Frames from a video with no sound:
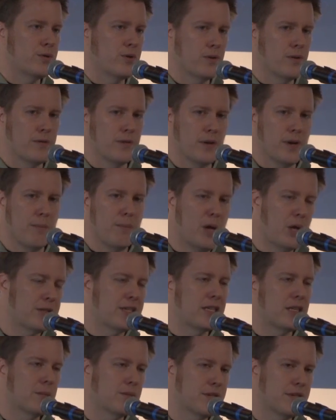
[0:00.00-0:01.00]
sort of
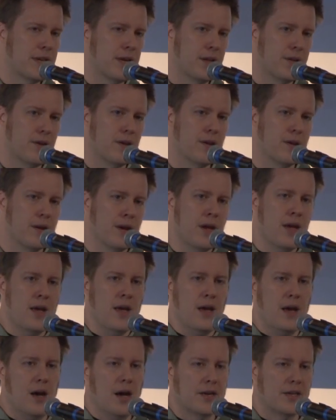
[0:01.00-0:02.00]
melting them together
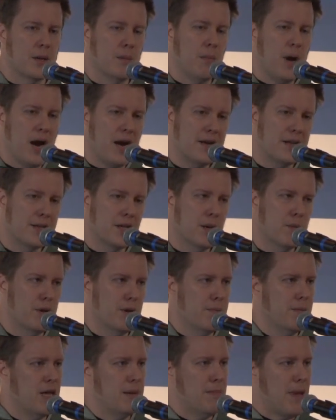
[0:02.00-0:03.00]
and combining them
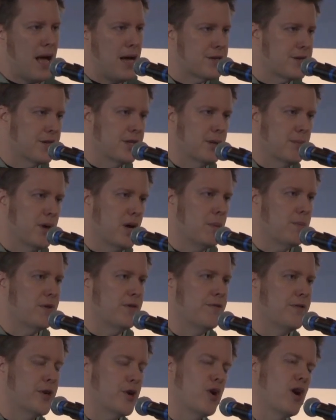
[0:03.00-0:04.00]
and mashing them up
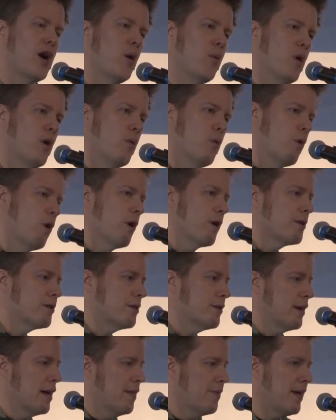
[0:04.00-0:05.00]
and figuring out what
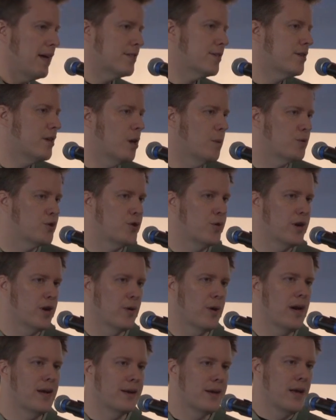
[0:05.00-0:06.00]
works. And that helps you
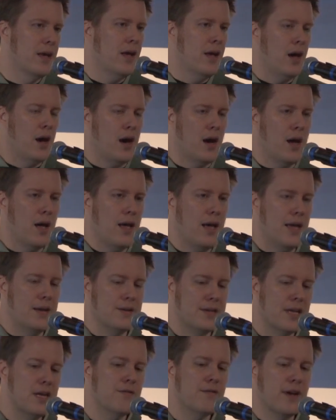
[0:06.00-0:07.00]
iterate
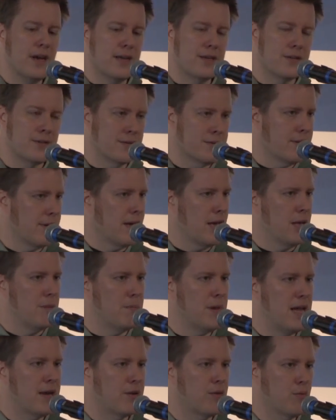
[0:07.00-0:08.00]
and innovate
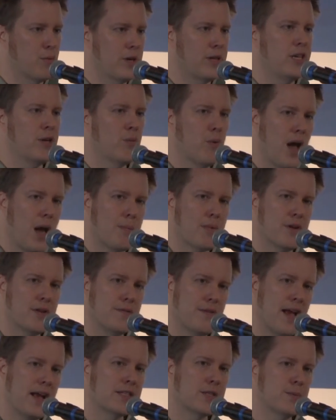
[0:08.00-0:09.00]
and make really rapid
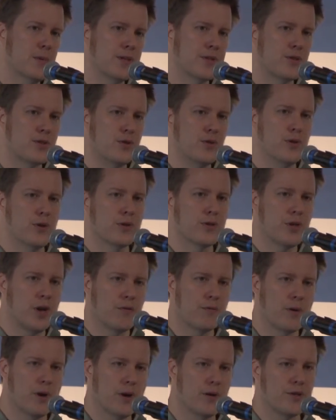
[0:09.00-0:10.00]
advancements to your
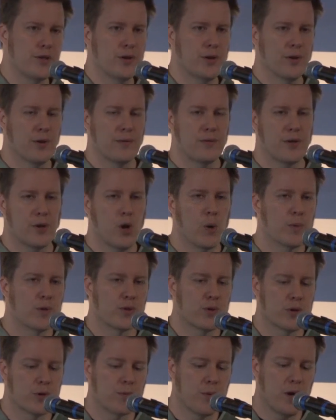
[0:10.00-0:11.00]
software, to your open
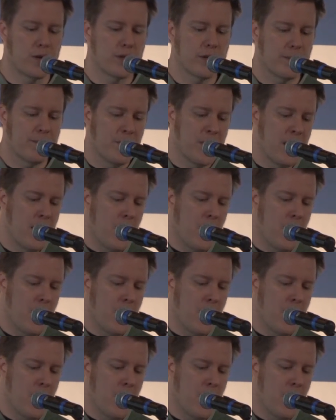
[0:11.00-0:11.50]
source project.